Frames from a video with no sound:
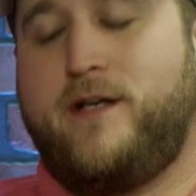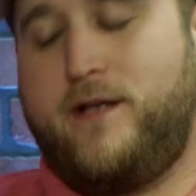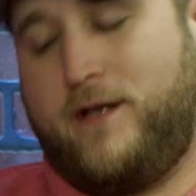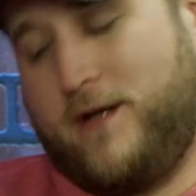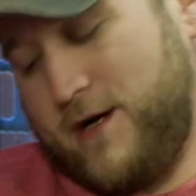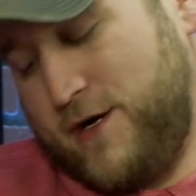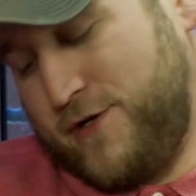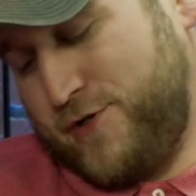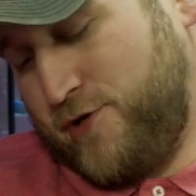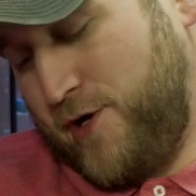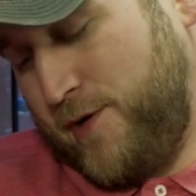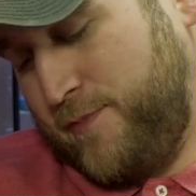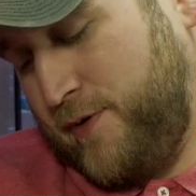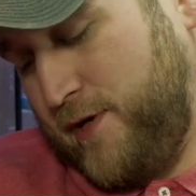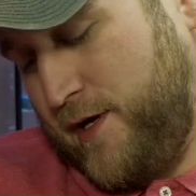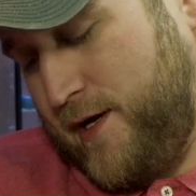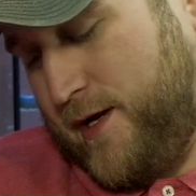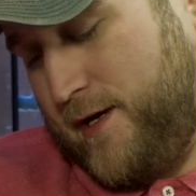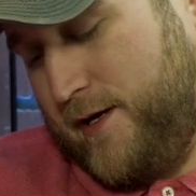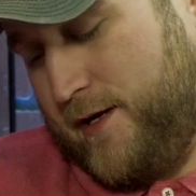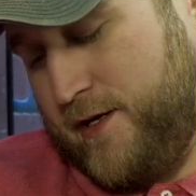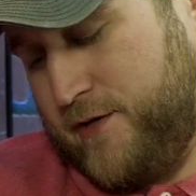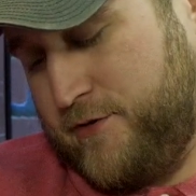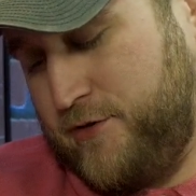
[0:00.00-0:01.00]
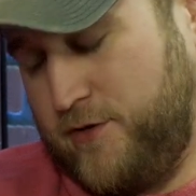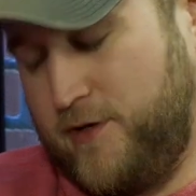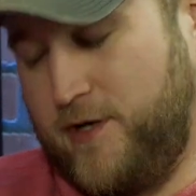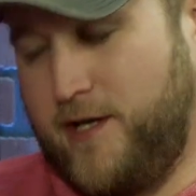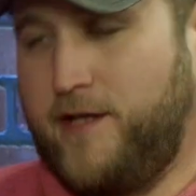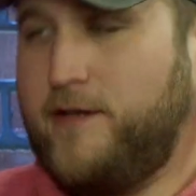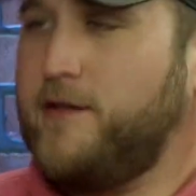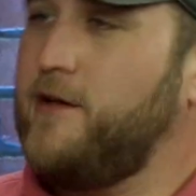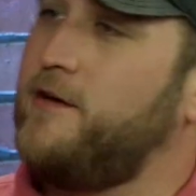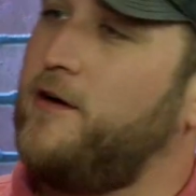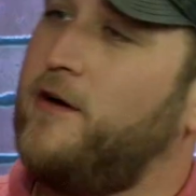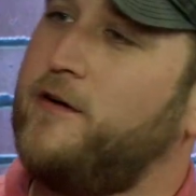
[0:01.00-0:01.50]
DeAndre played
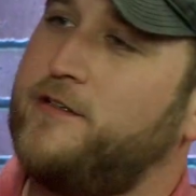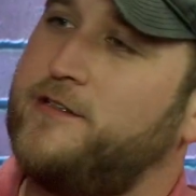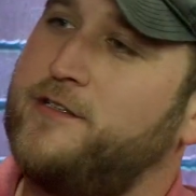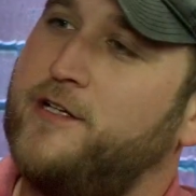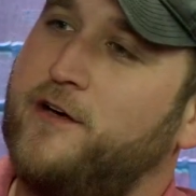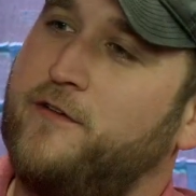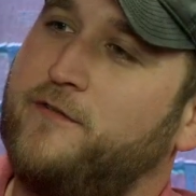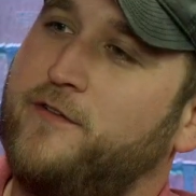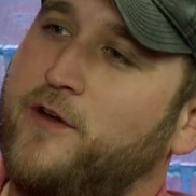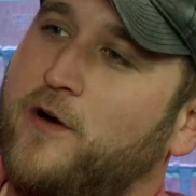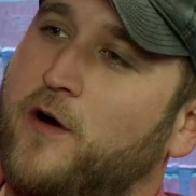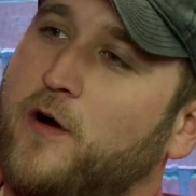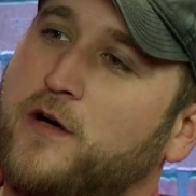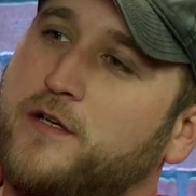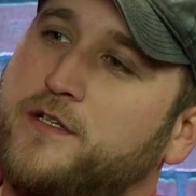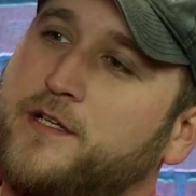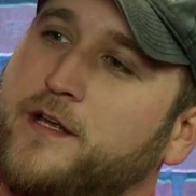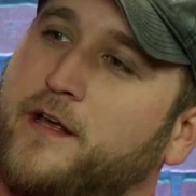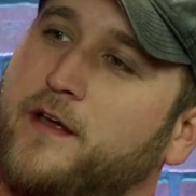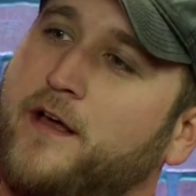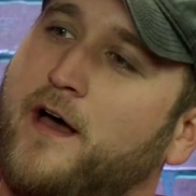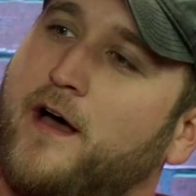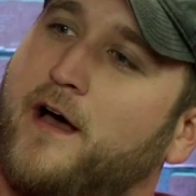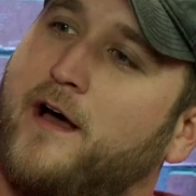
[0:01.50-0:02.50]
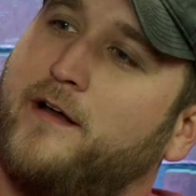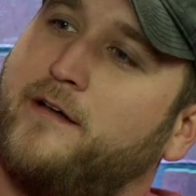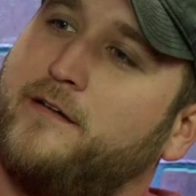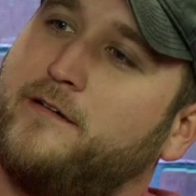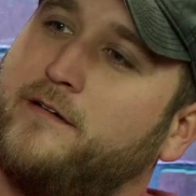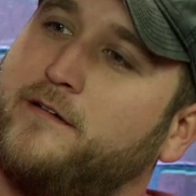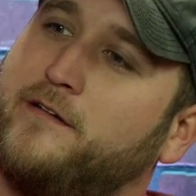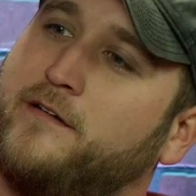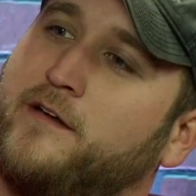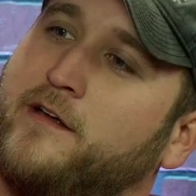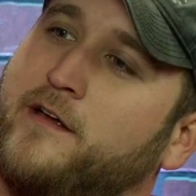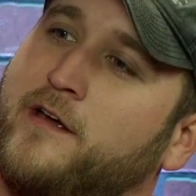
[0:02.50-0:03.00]
yesterday, the tough yards he got.
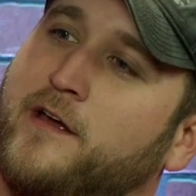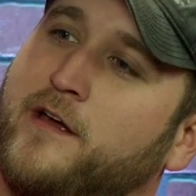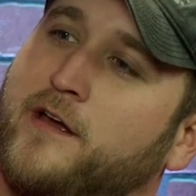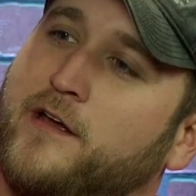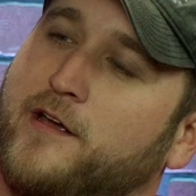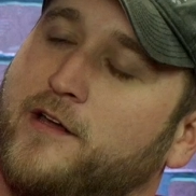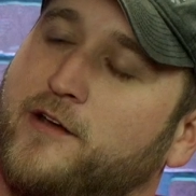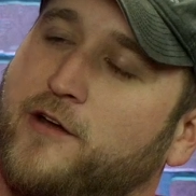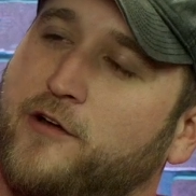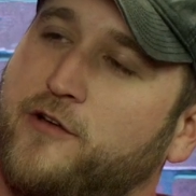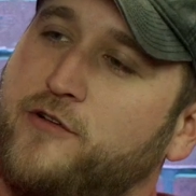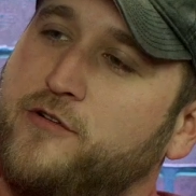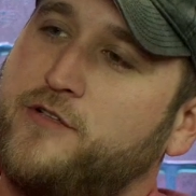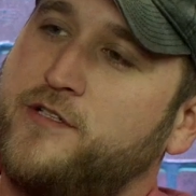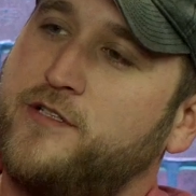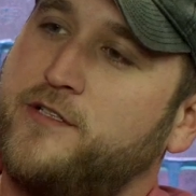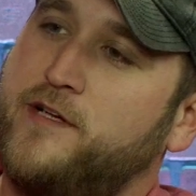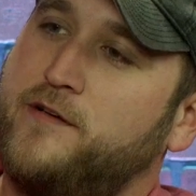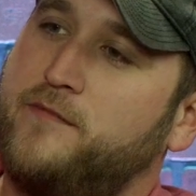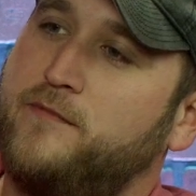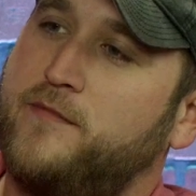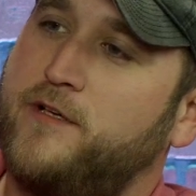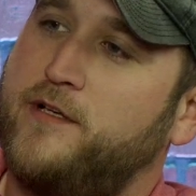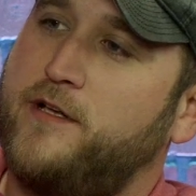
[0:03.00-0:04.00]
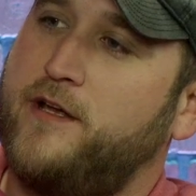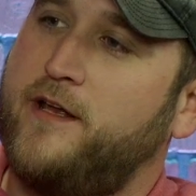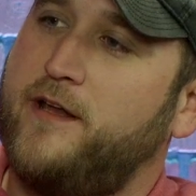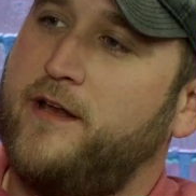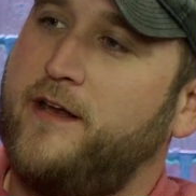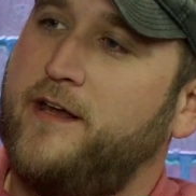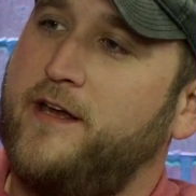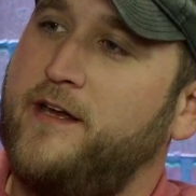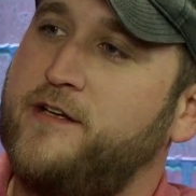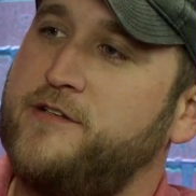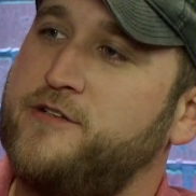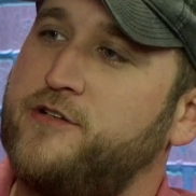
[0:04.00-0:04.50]
And, you just give him an
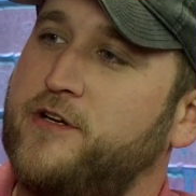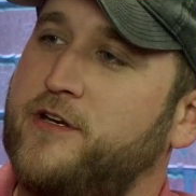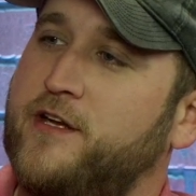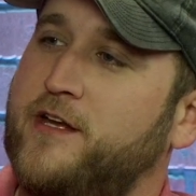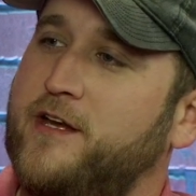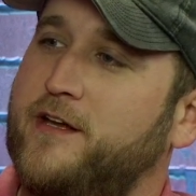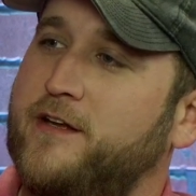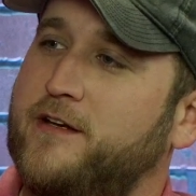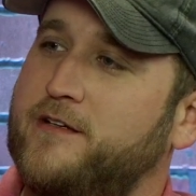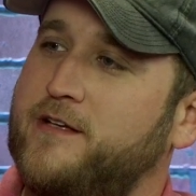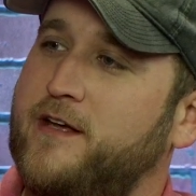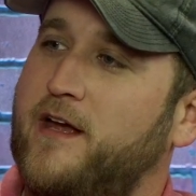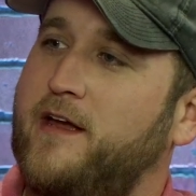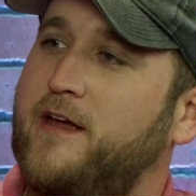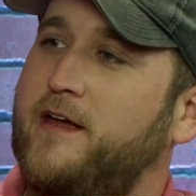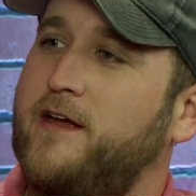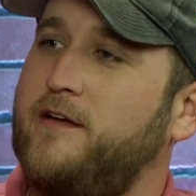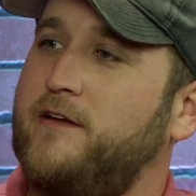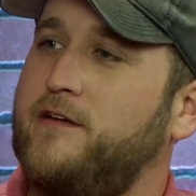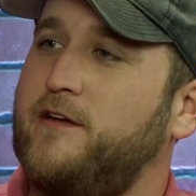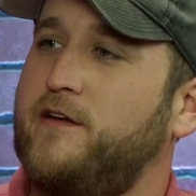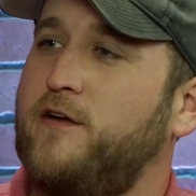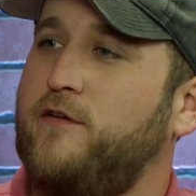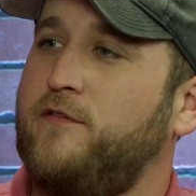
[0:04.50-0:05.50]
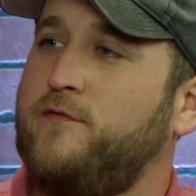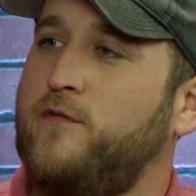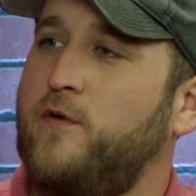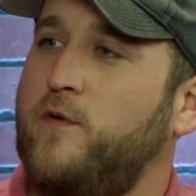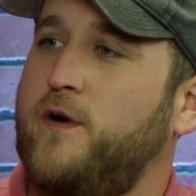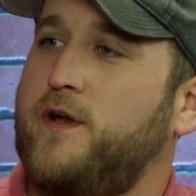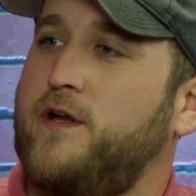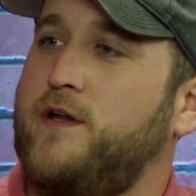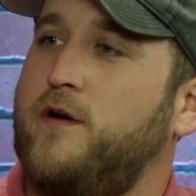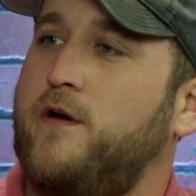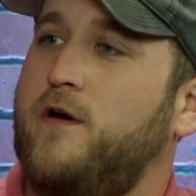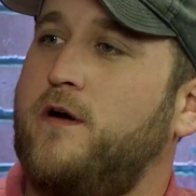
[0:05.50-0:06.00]
inch and he can take it,
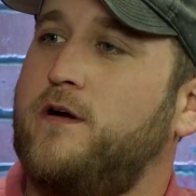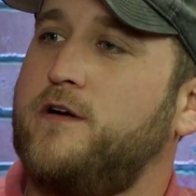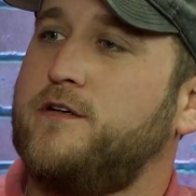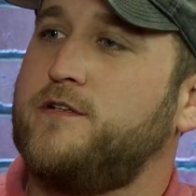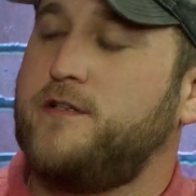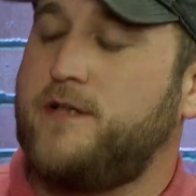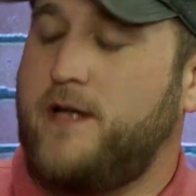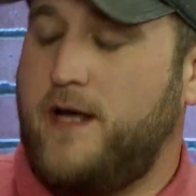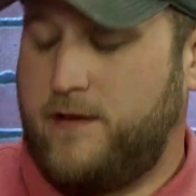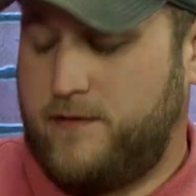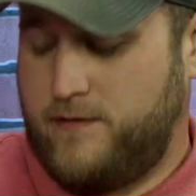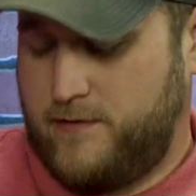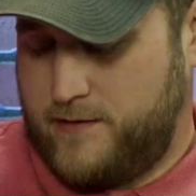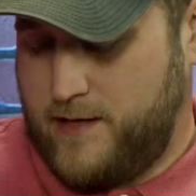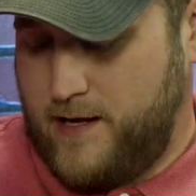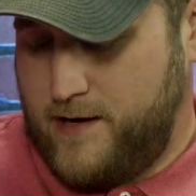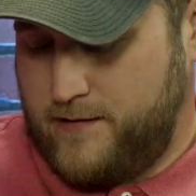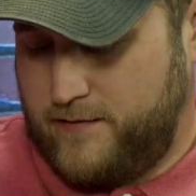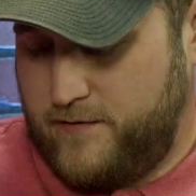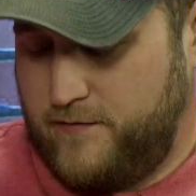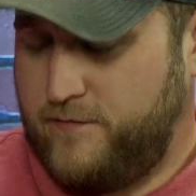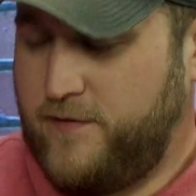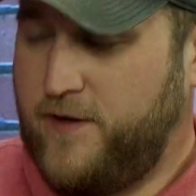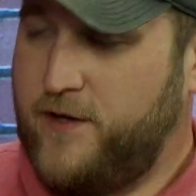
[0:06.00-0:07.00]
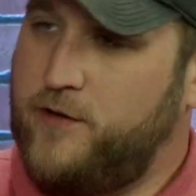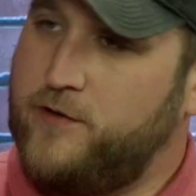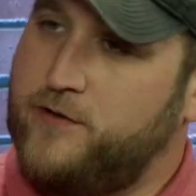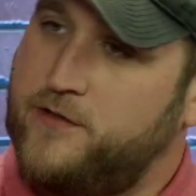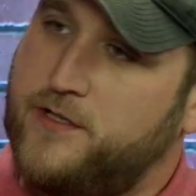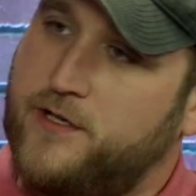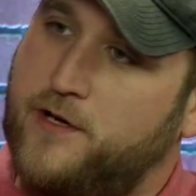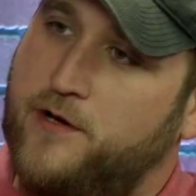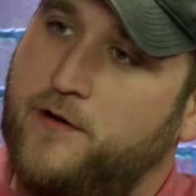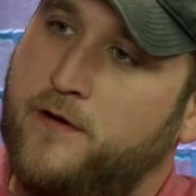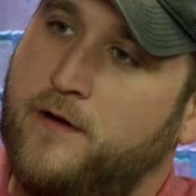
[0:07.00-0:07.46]
40 yards down the field. So